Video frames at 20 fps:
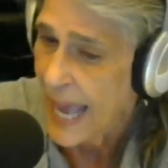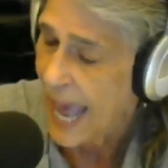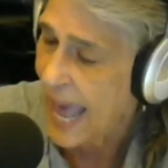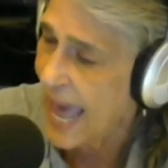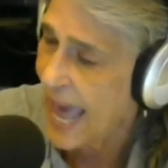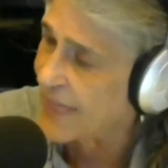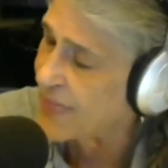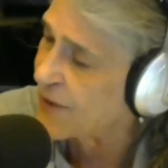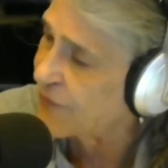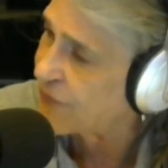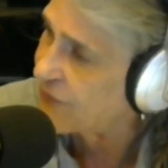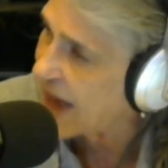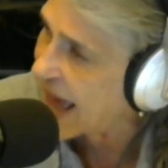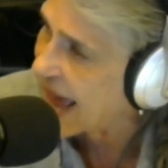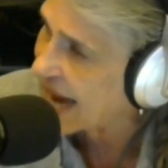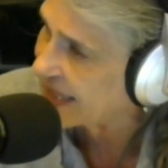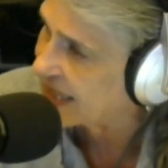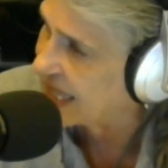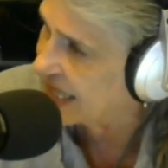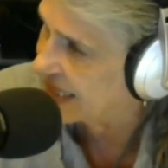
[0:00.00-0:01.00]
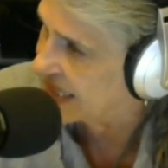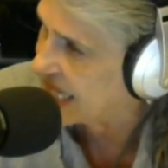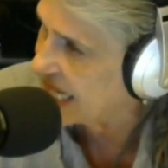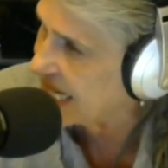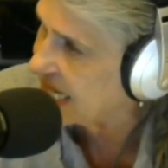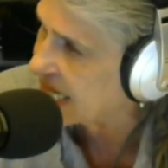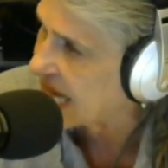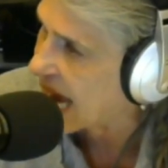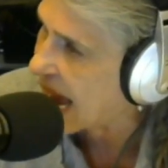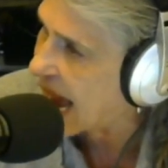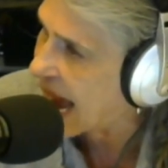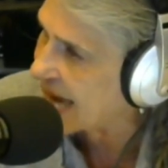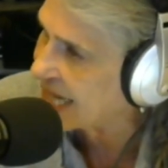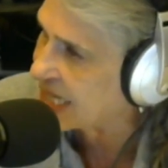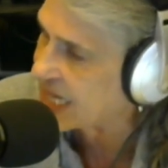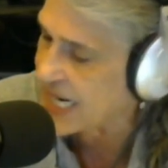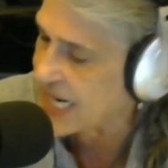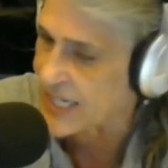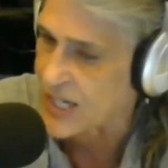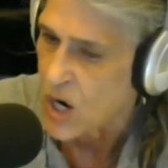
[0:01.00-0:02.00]
and the fact that these
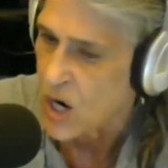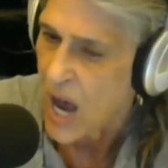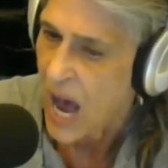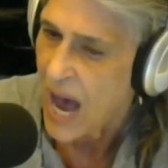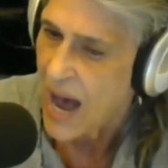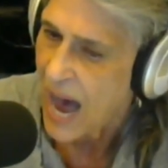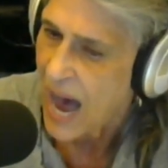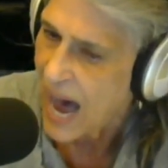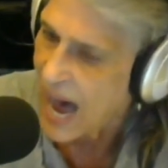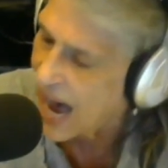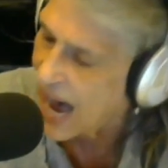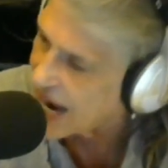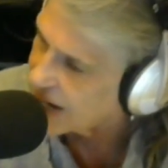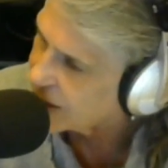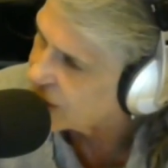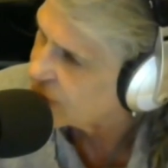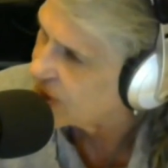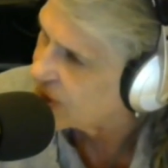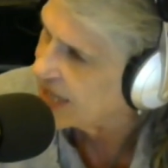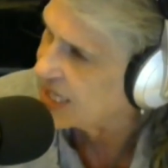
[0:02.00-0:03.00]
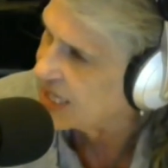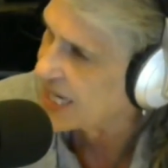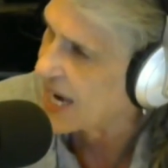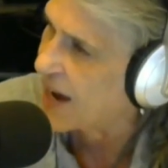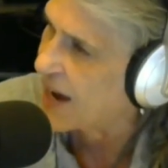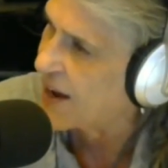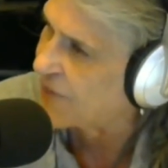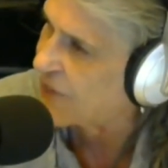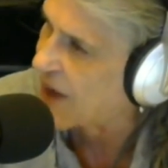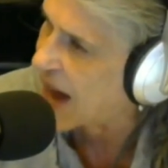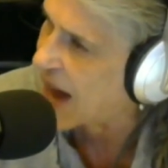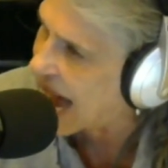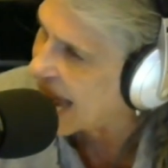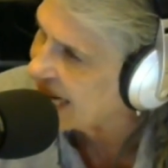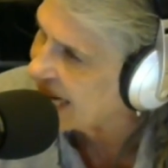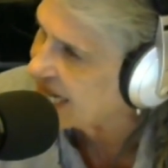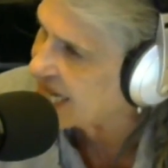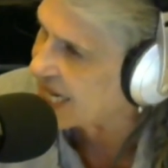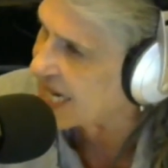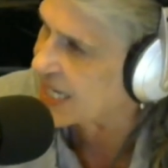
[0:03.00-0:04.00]
hundreds of
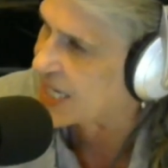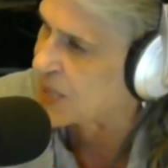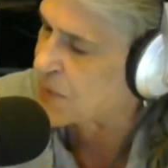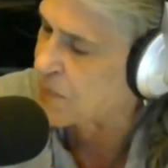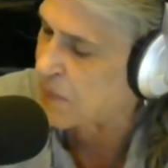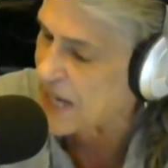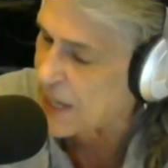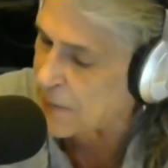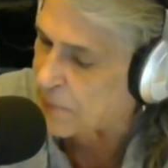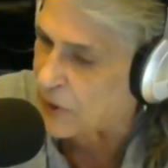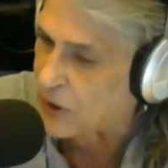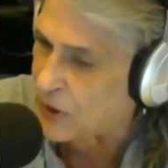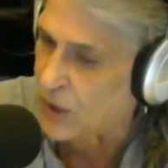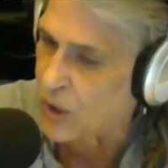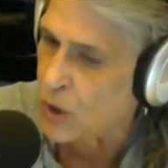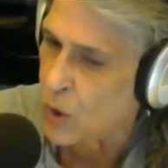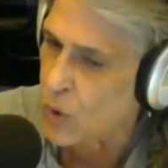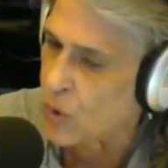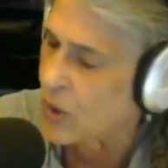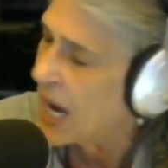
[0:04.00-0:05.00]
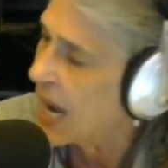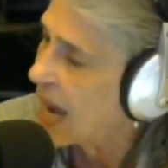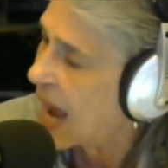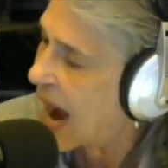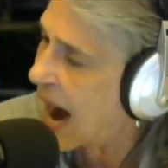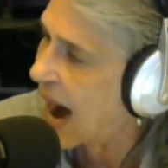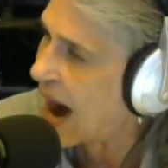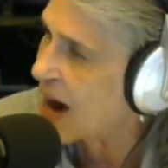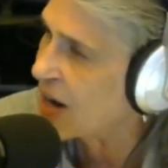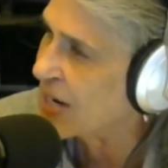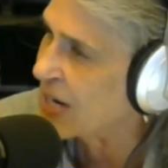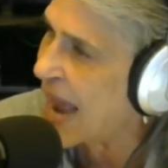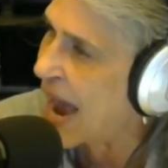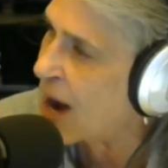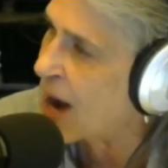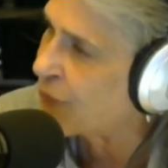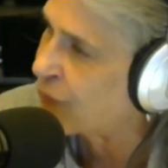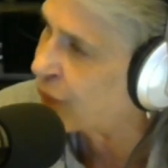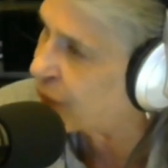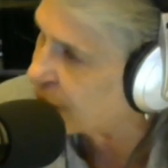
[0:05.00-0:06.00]
ISIS people are
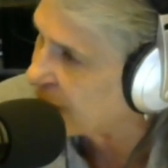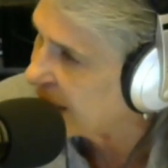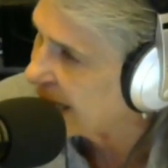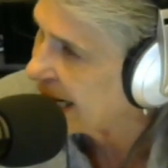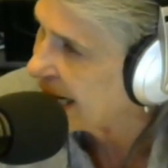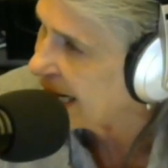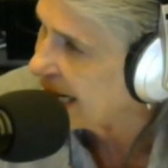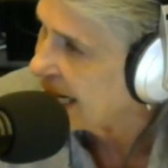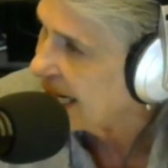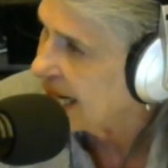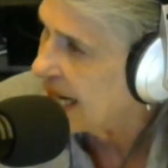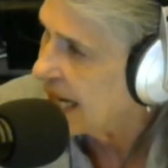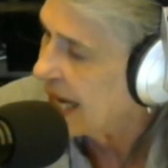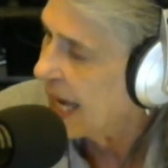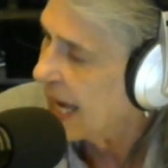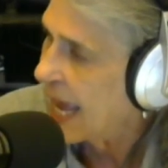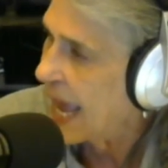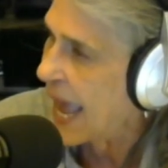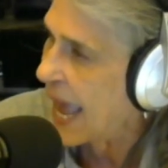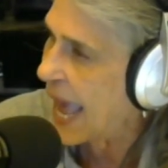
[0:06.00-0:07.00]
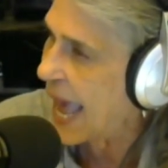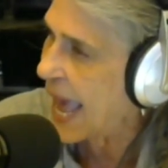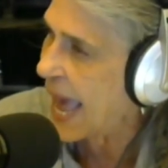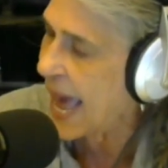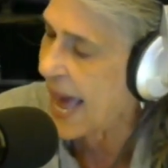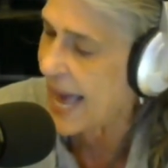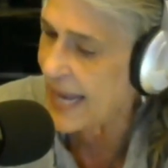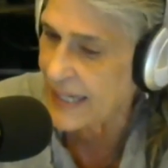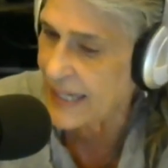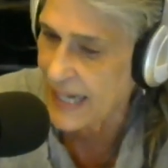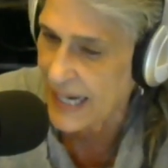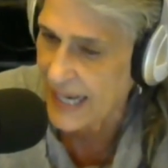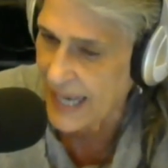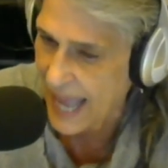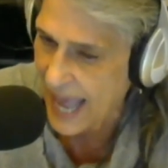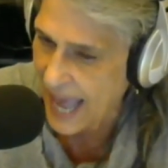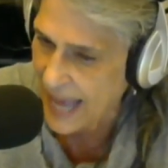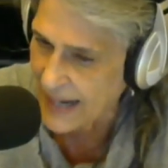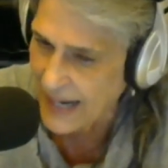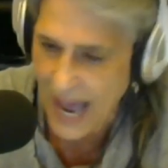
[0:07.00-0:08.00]
now free, and
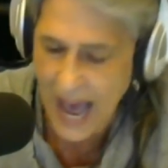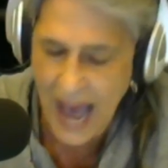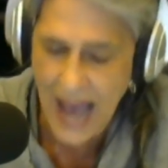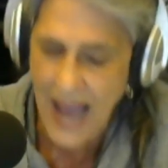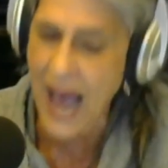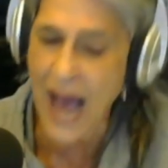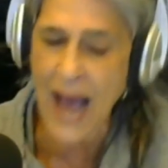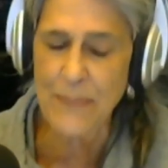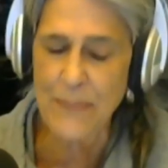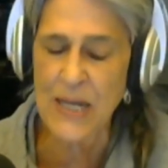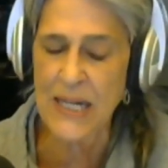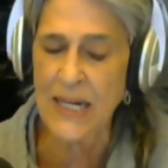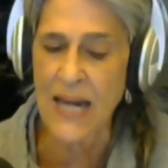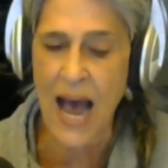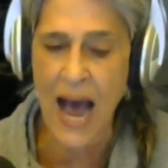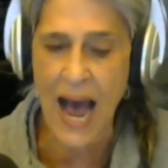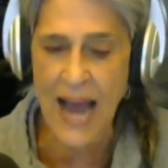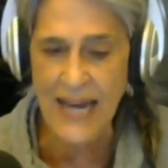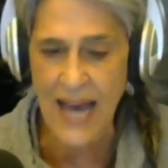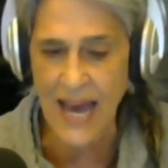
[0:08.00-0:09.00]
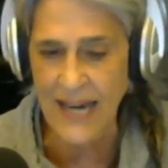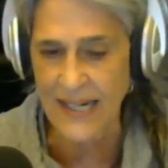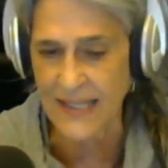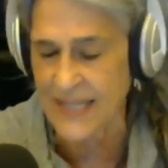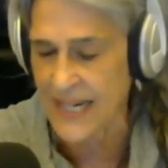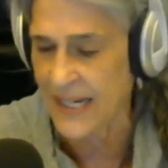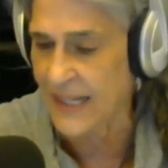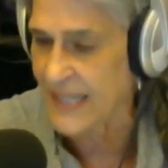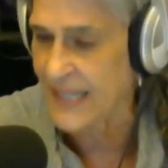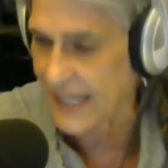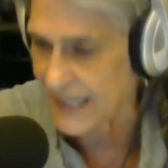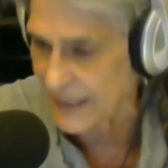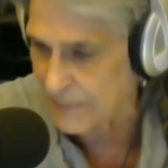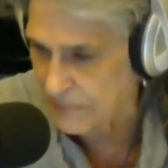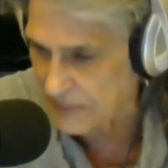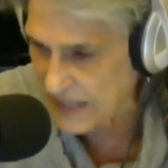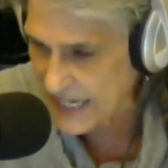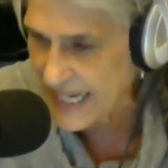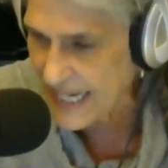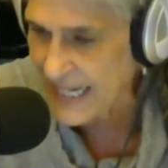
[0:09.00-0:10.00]
I got to tell you,
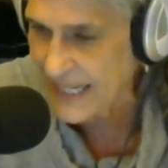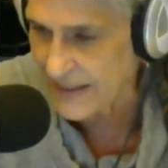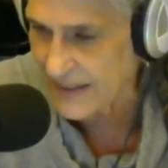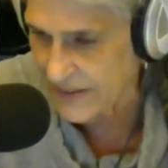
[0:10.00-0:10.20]
we